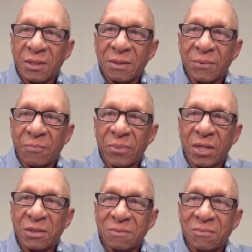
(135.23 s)
of the
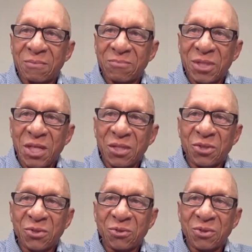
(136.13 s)
best
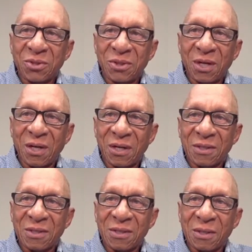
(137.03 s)
teachers,
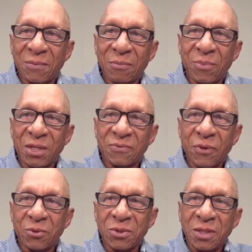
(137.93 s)
some of the best
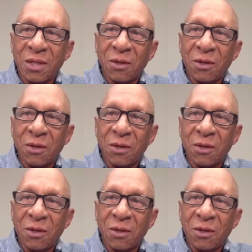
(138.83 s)
folks.